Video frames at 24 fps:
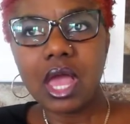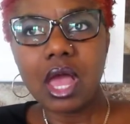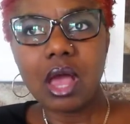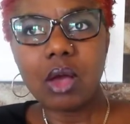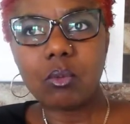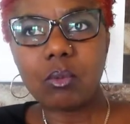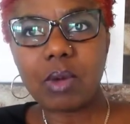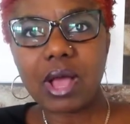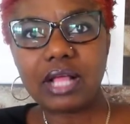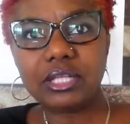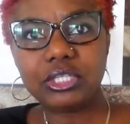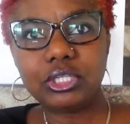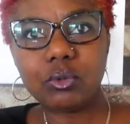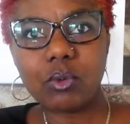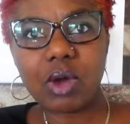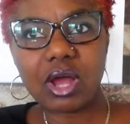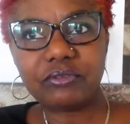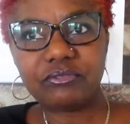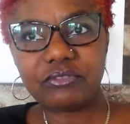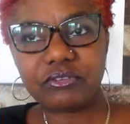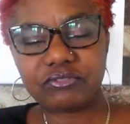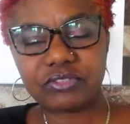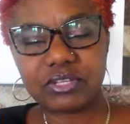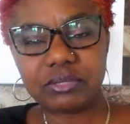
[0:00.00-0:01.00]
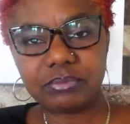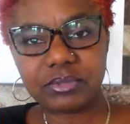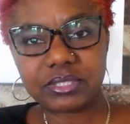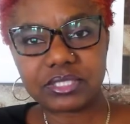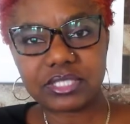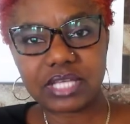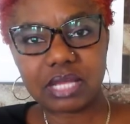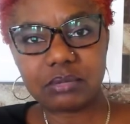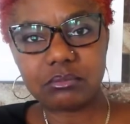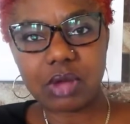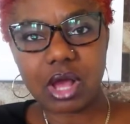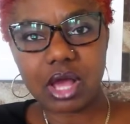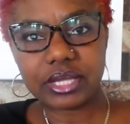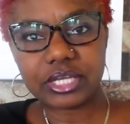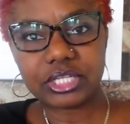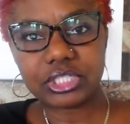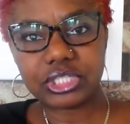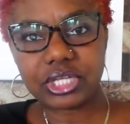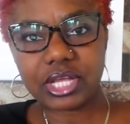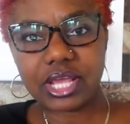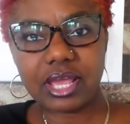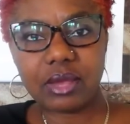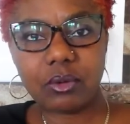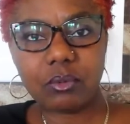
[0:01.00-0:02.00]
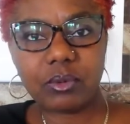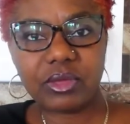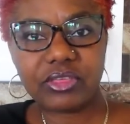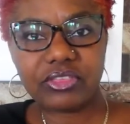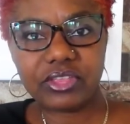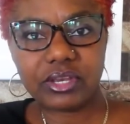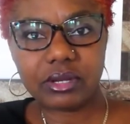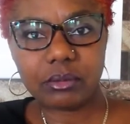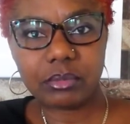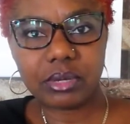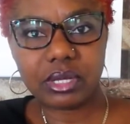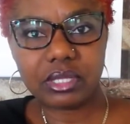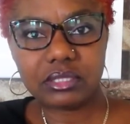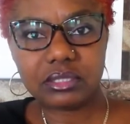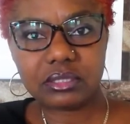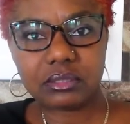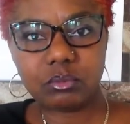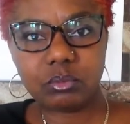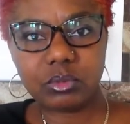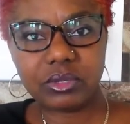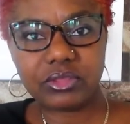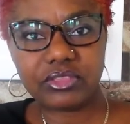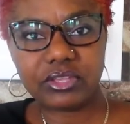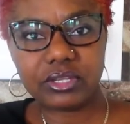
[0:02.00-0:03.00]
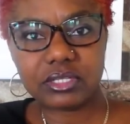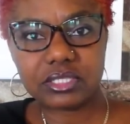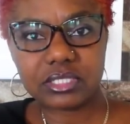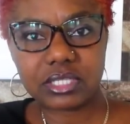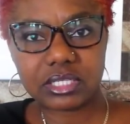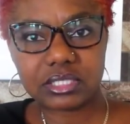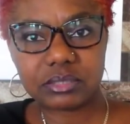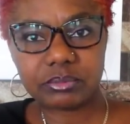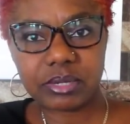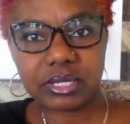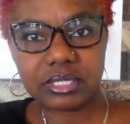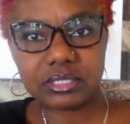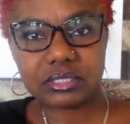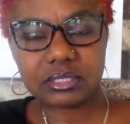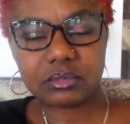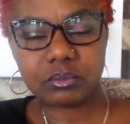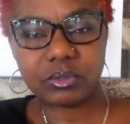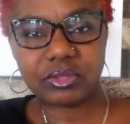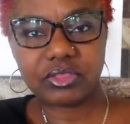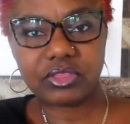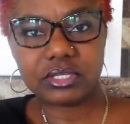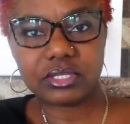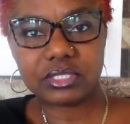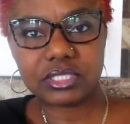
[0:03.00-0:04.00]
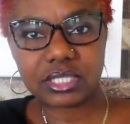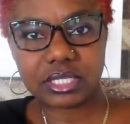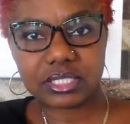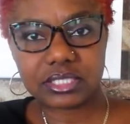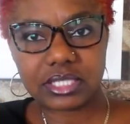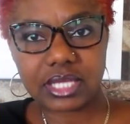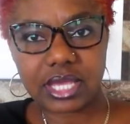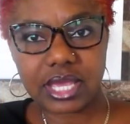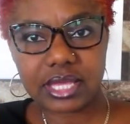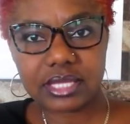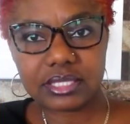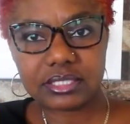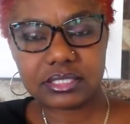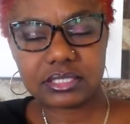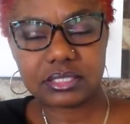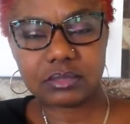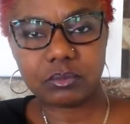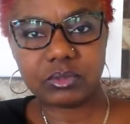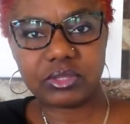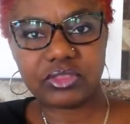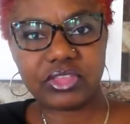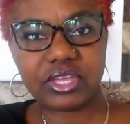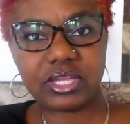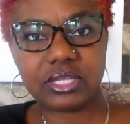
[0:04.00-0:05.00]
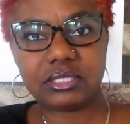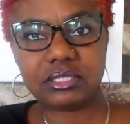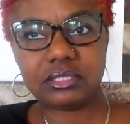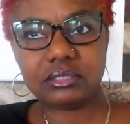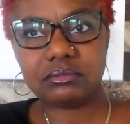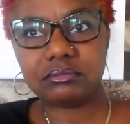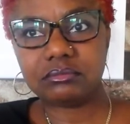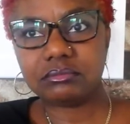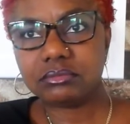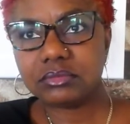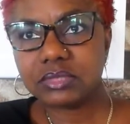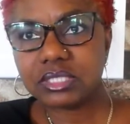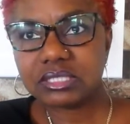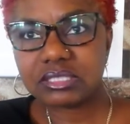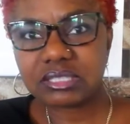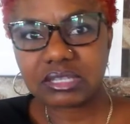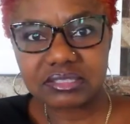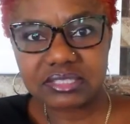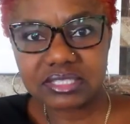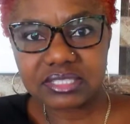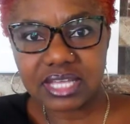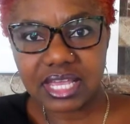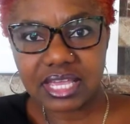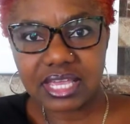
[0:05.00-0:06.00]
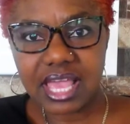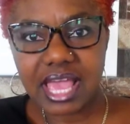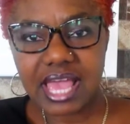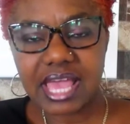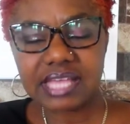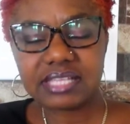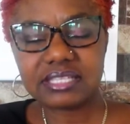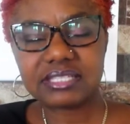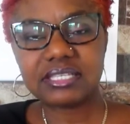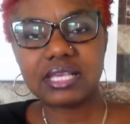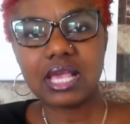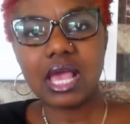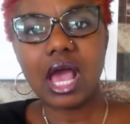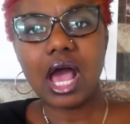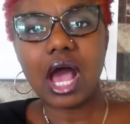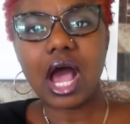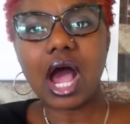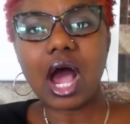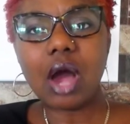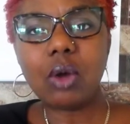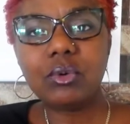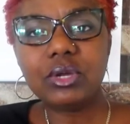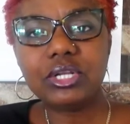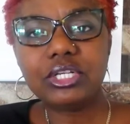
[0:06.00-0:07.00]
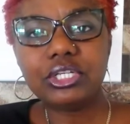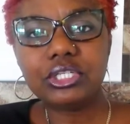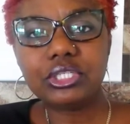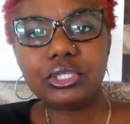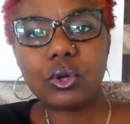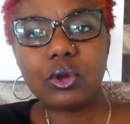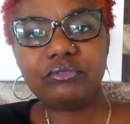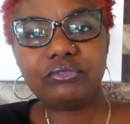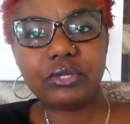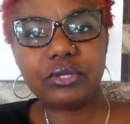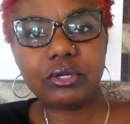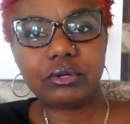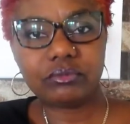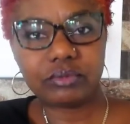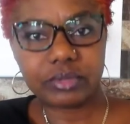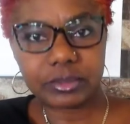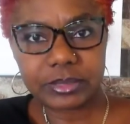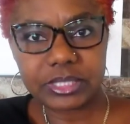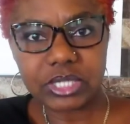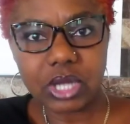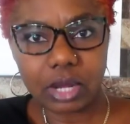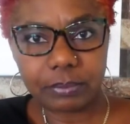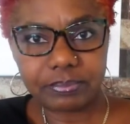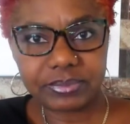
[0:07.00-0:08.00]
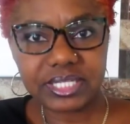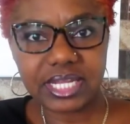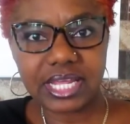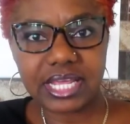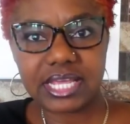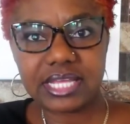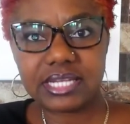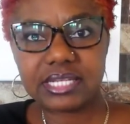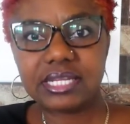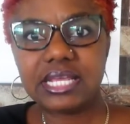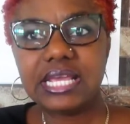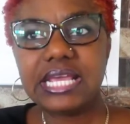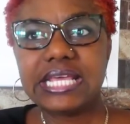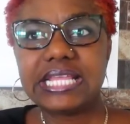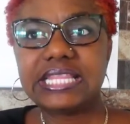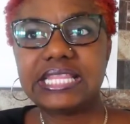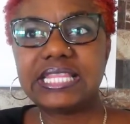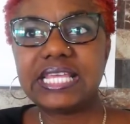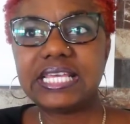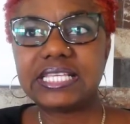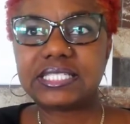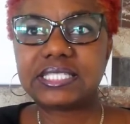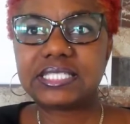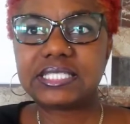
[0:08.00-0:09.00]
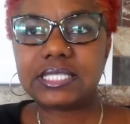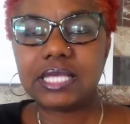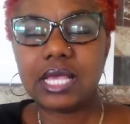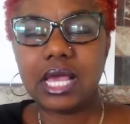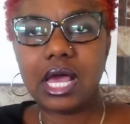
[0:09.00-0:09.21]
Well, you want 15% market share within a month, within 6 months, within 6 years, within 60 years. How will you know if you have obtained this